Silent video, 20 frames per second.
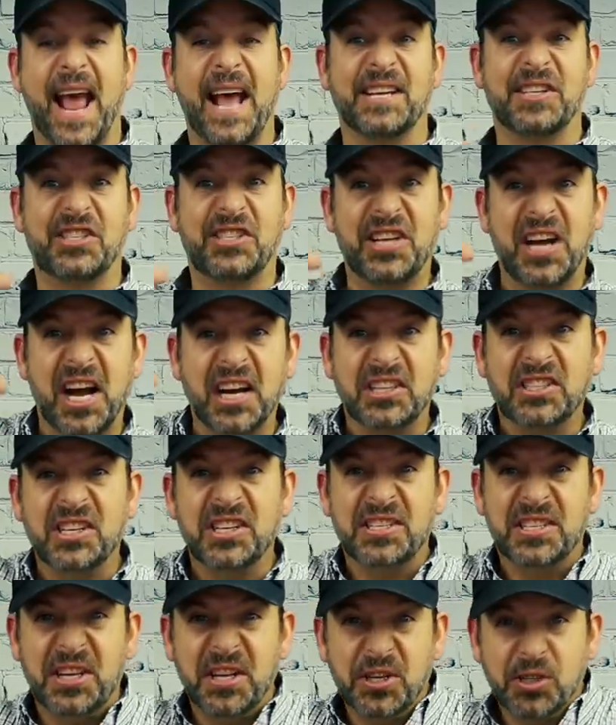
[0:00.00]
has
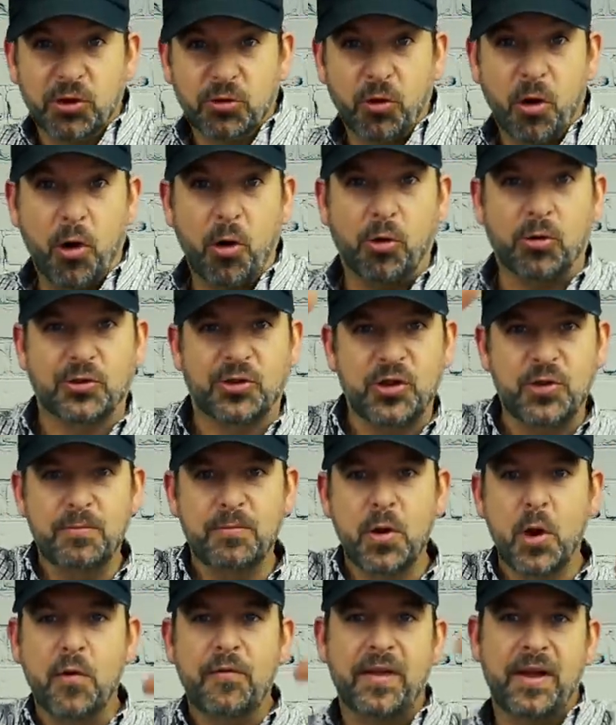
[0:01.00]
touchless controls. You
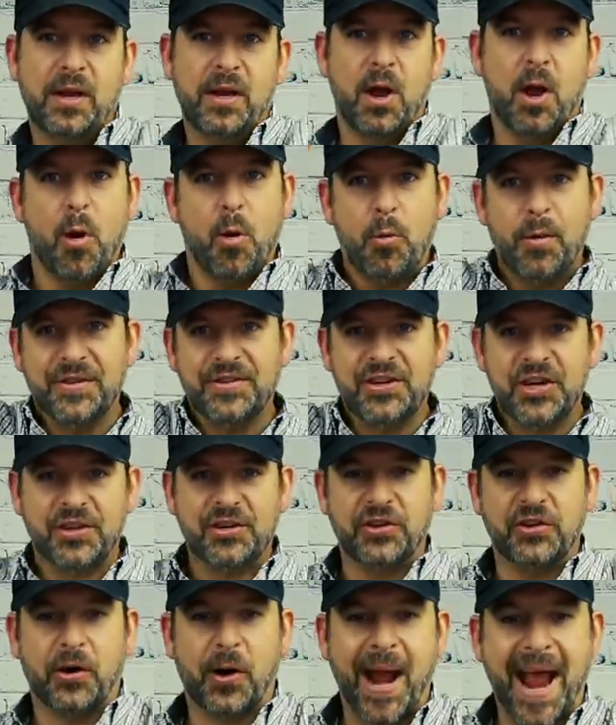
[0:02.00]
move it with
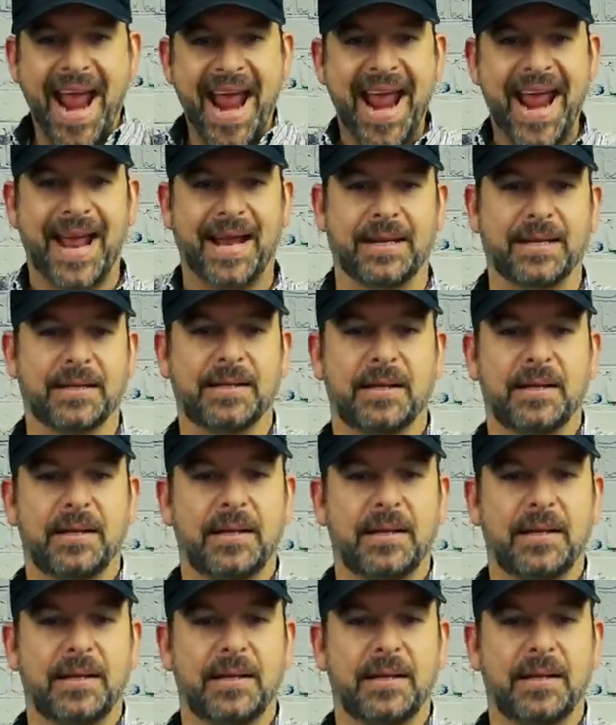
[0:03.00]
just your hands.